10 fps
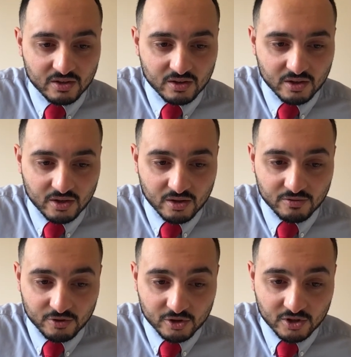Uh, if
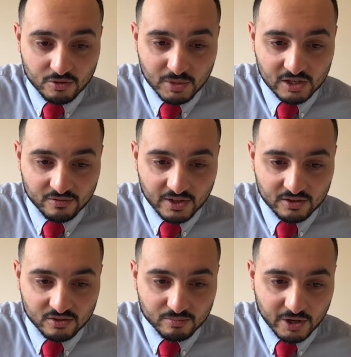you look in the middle of that
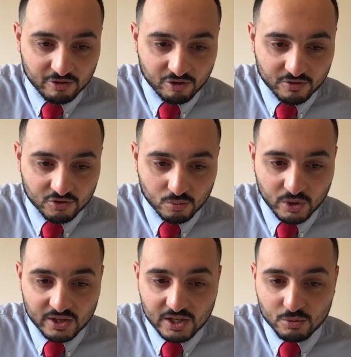paragraph somewhere,
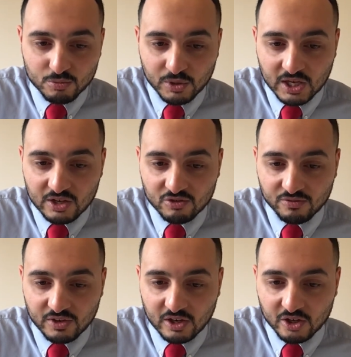he was beginning to
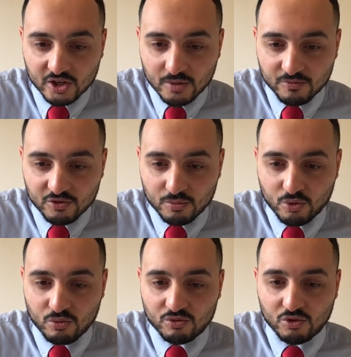feel
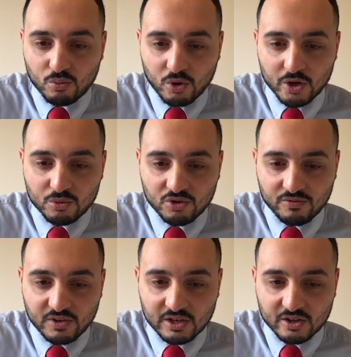uncomfortable. So, why was he
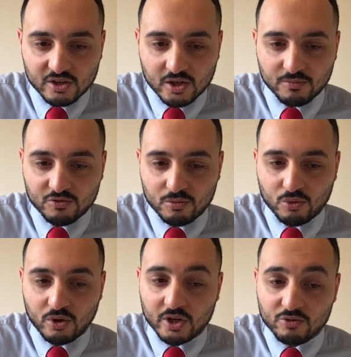feeling uncomfortable?
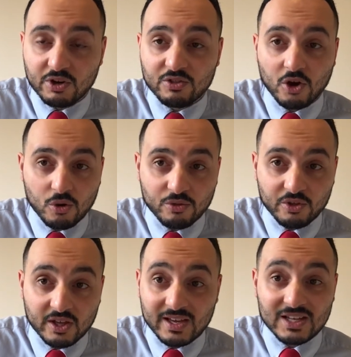I'm going to read the whole thing
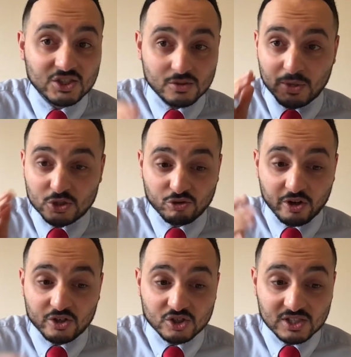again just to make sure I
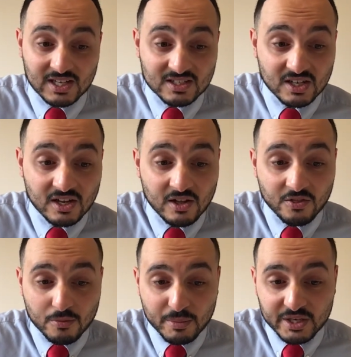understand.
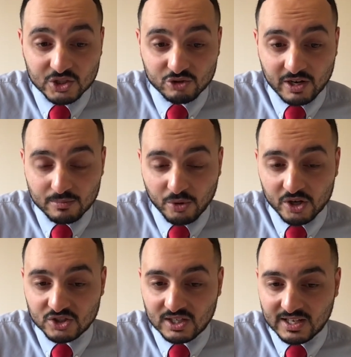The minutes dragged by
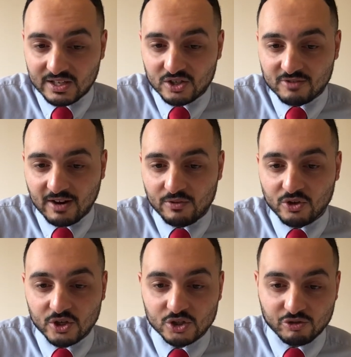as he lingered around the
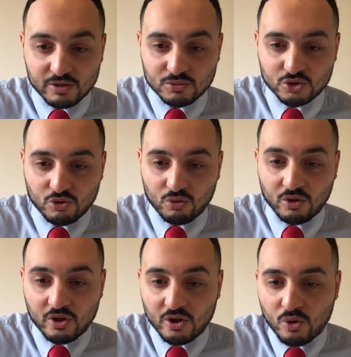ice cream stall.
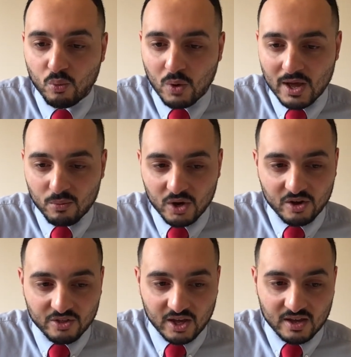Where were
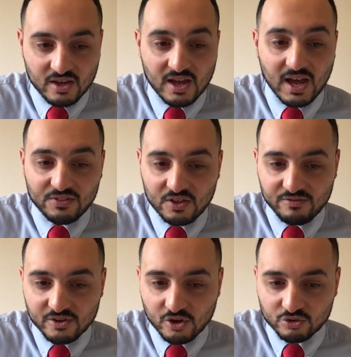they? Had they
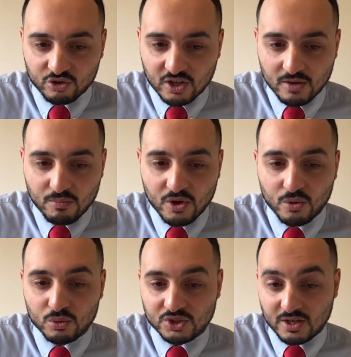forgotten him?
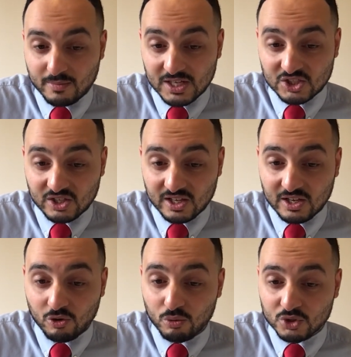Was he imagining it,
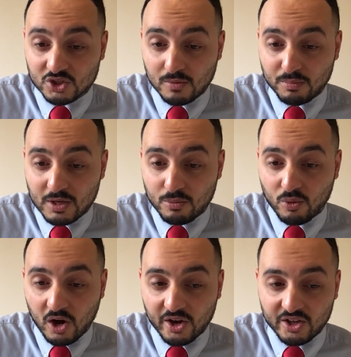or were some people
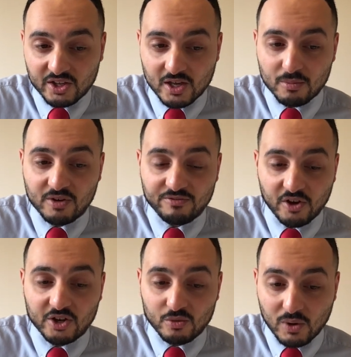eyeing him in a
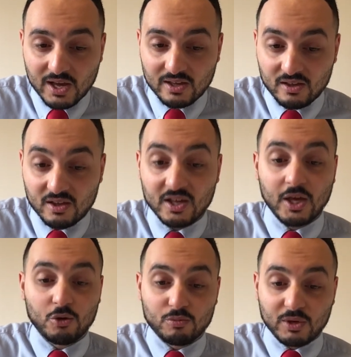funny way? He
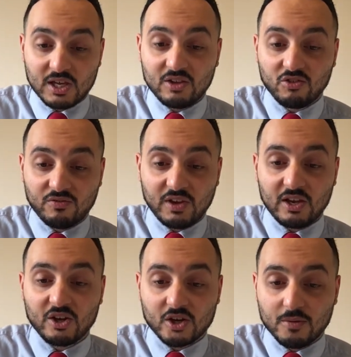was beginning to feel
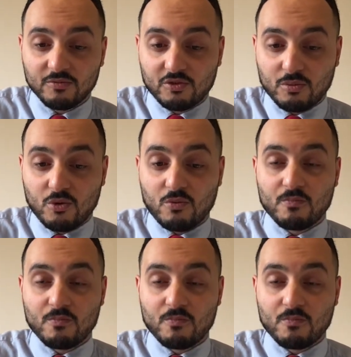uncomfortable.